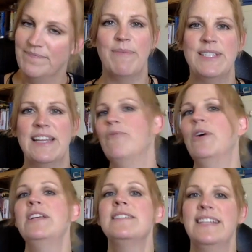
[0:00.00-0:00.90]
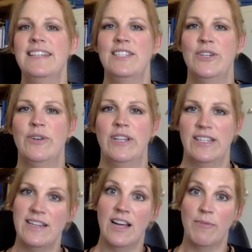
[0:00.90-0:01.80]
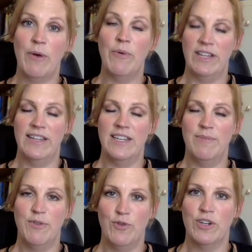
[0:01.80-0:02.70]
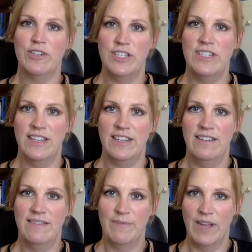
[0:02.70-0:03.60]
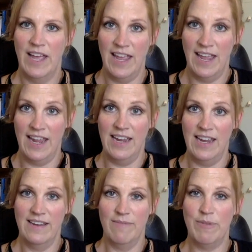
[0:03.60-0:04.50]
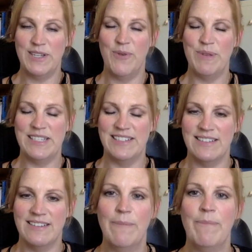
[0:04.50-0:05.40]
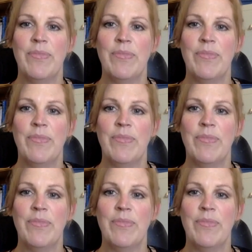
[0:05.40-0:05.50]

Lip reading: Let's say, what does Lynn do? And let's talk about what Lynn did before she did a home business, okay?